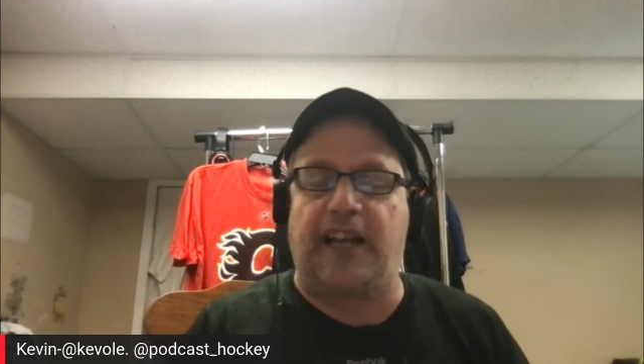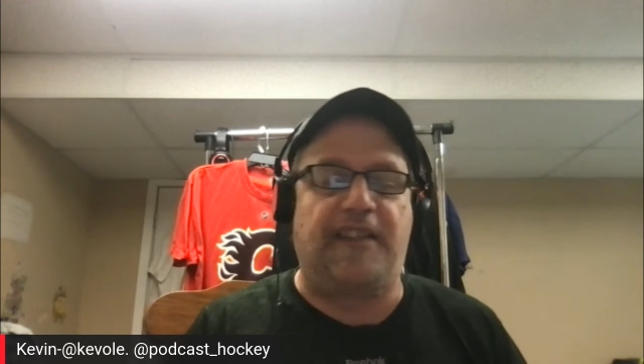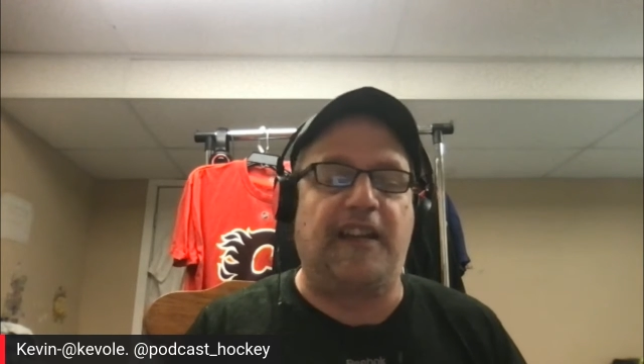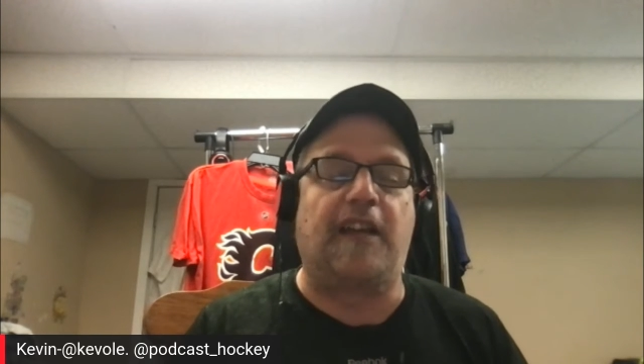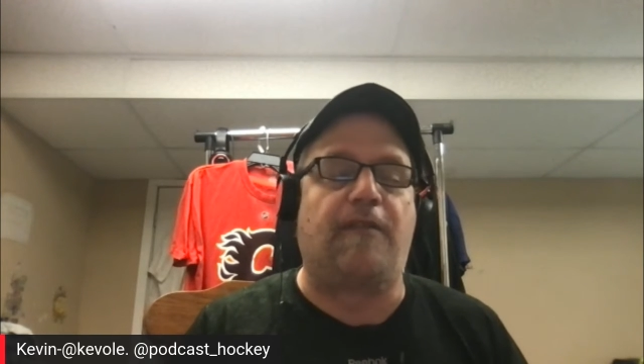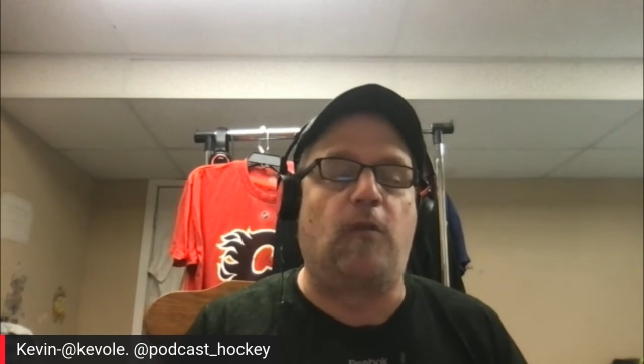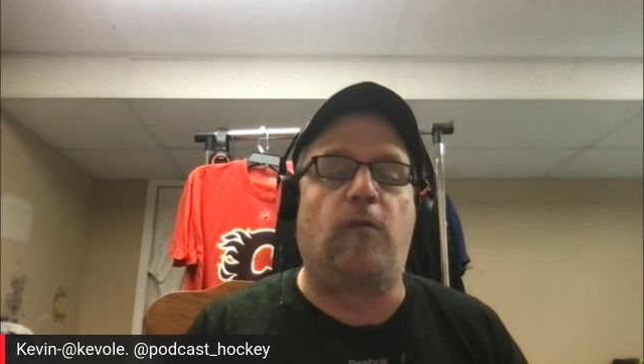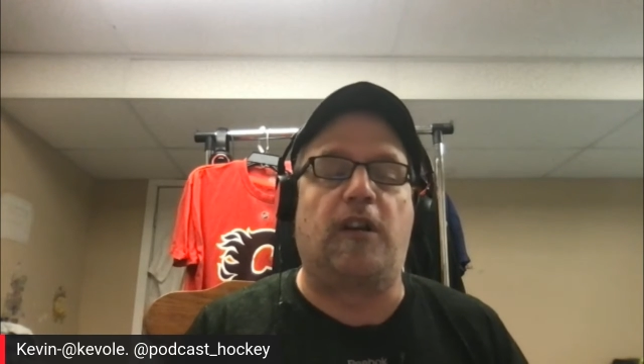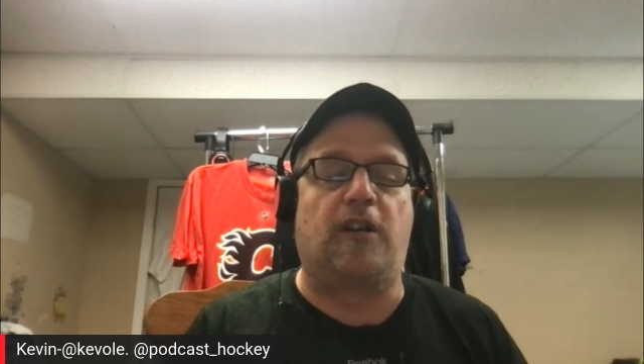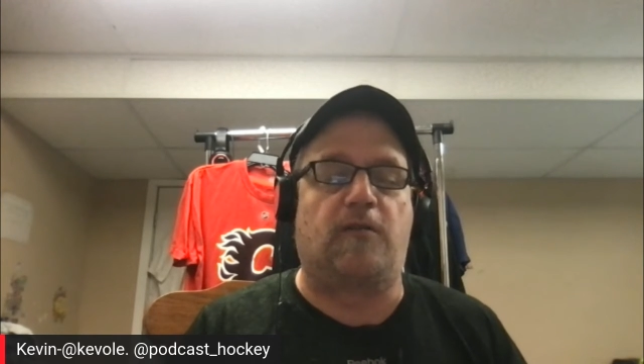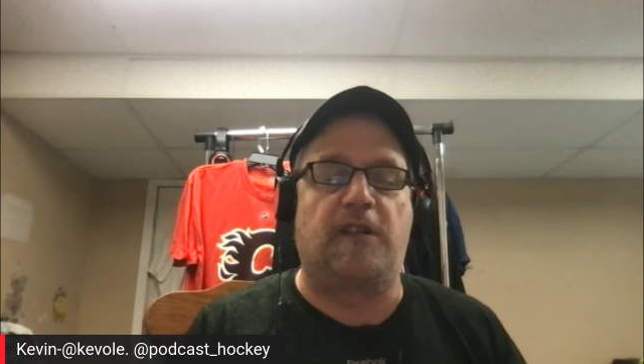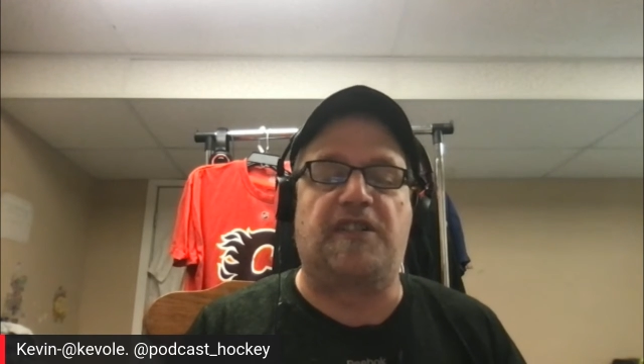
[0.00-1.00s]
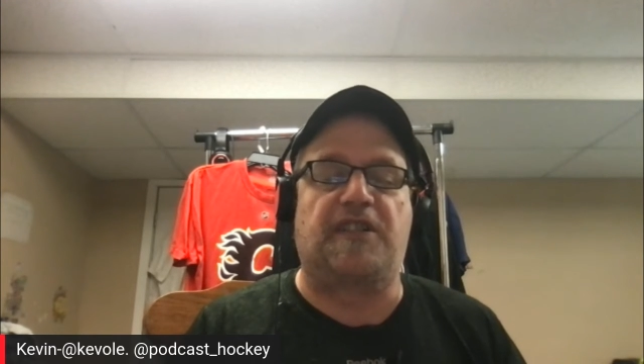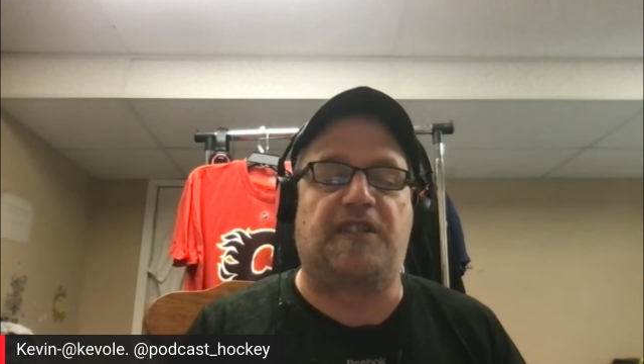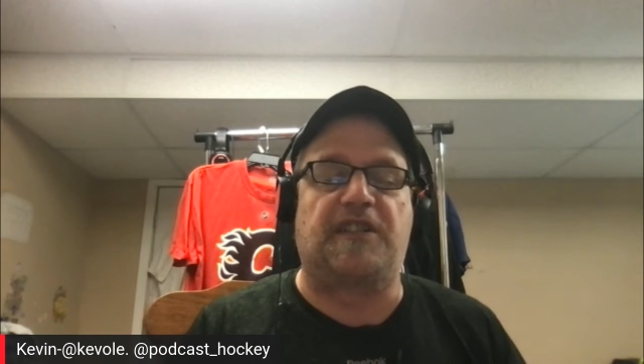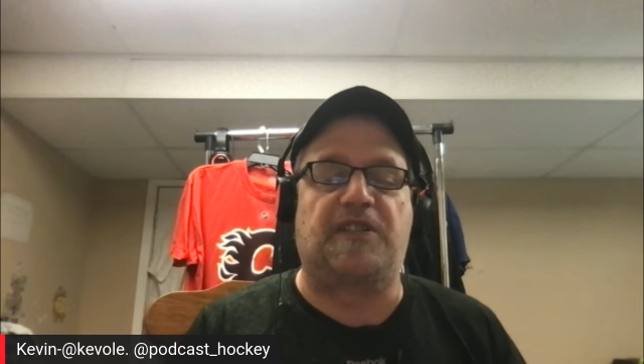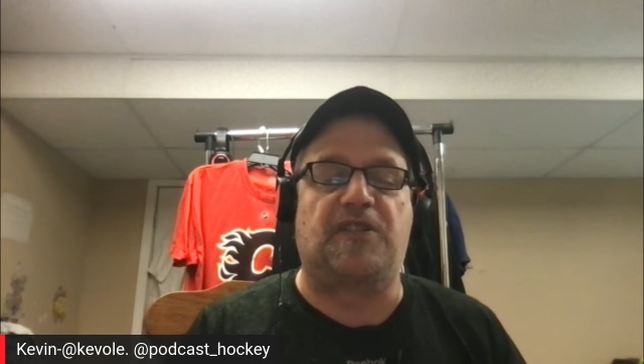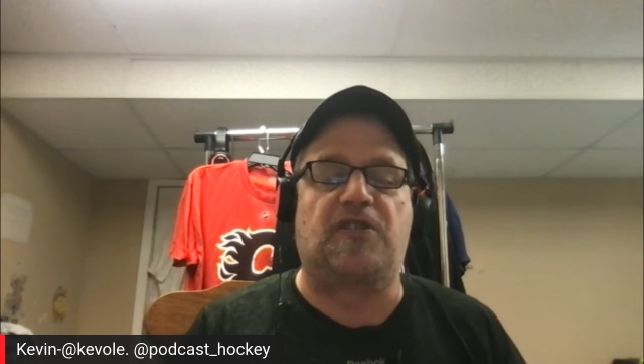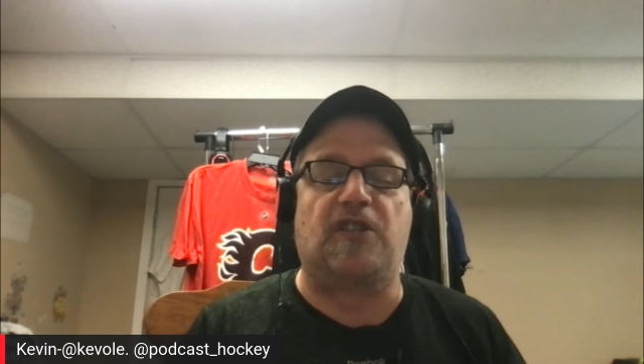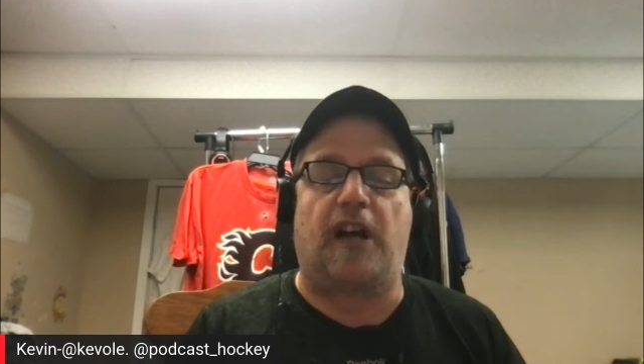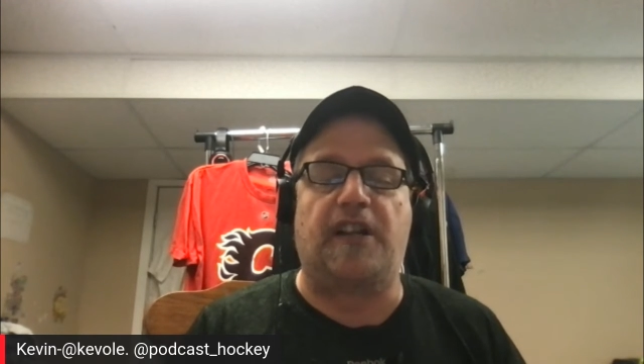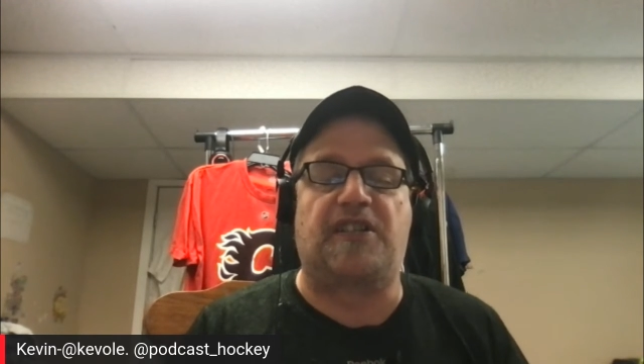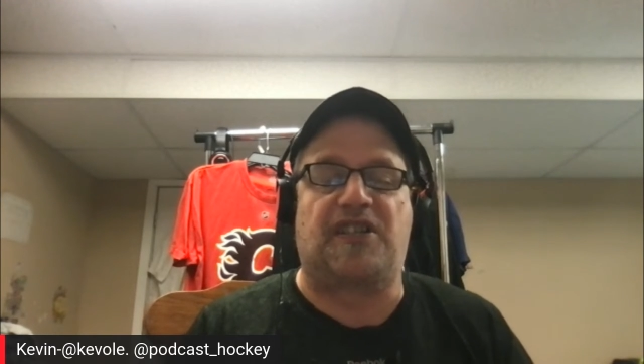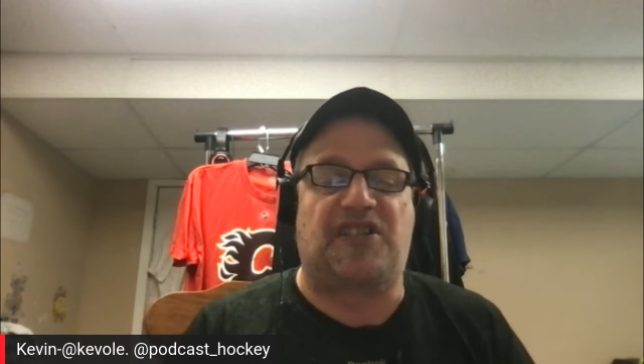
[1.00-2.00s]
I think everyone agrees that this is
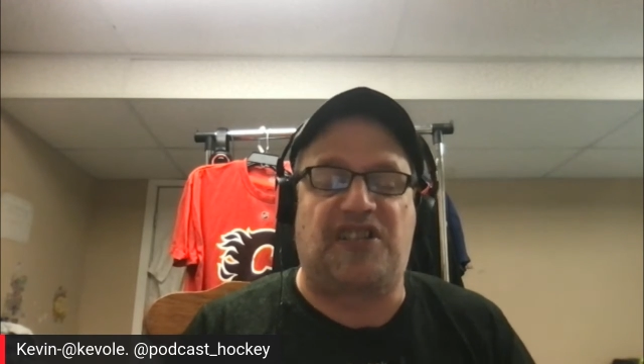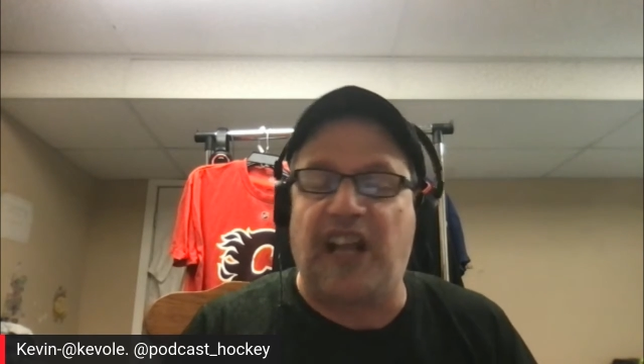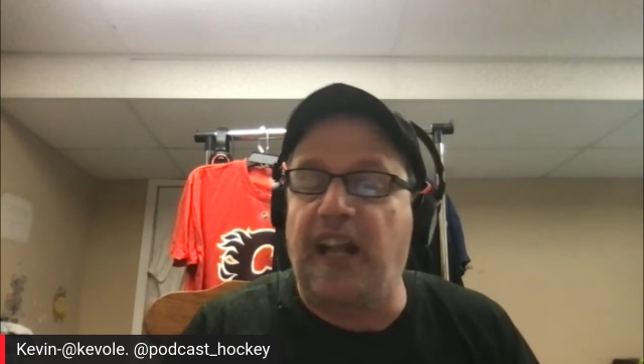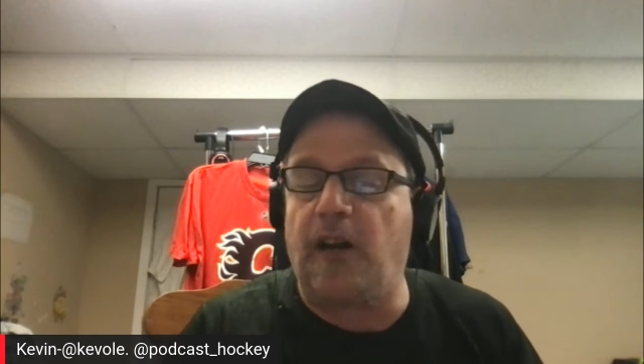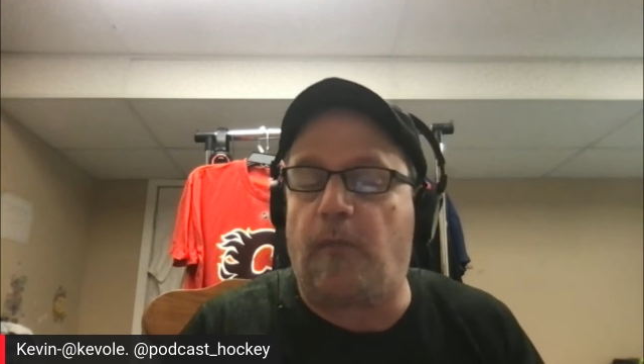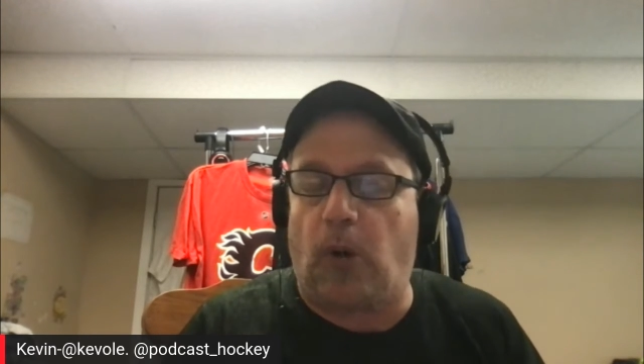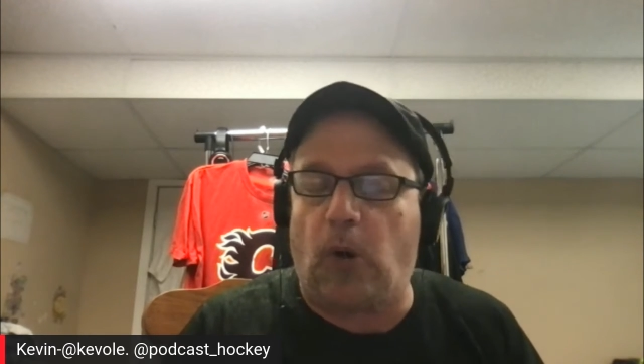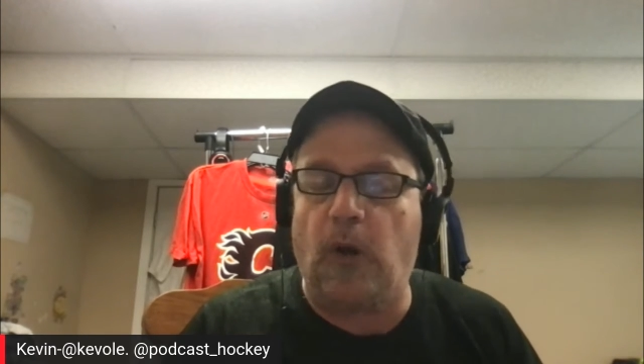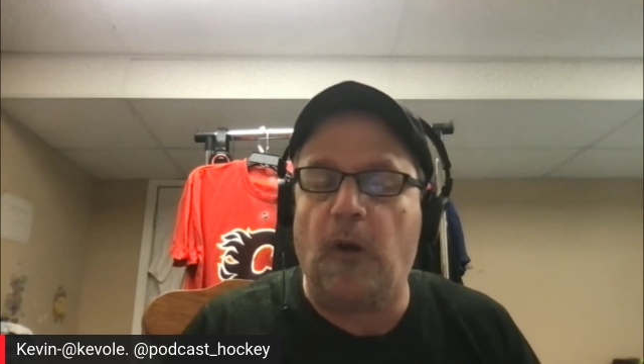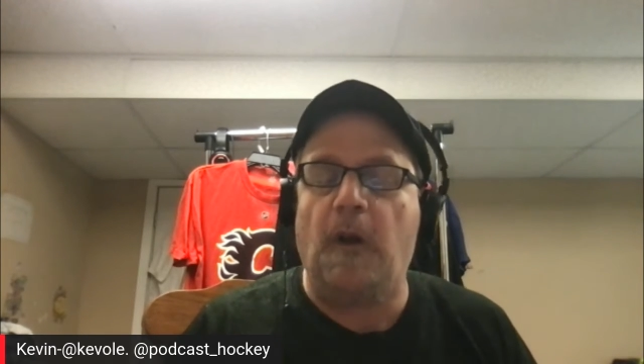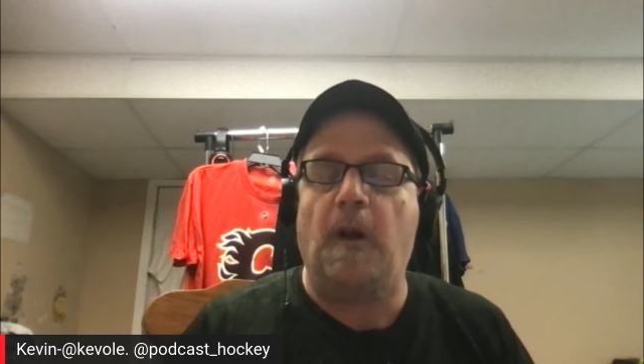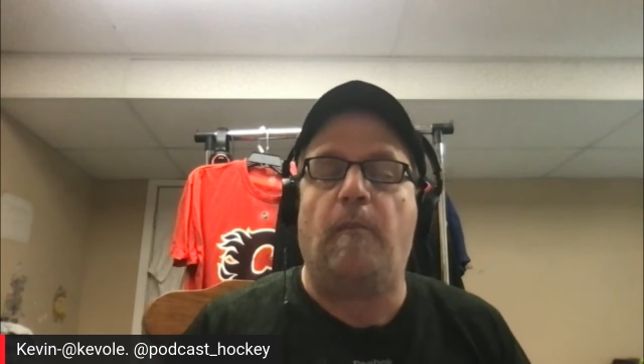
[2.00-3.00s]
not sustainable,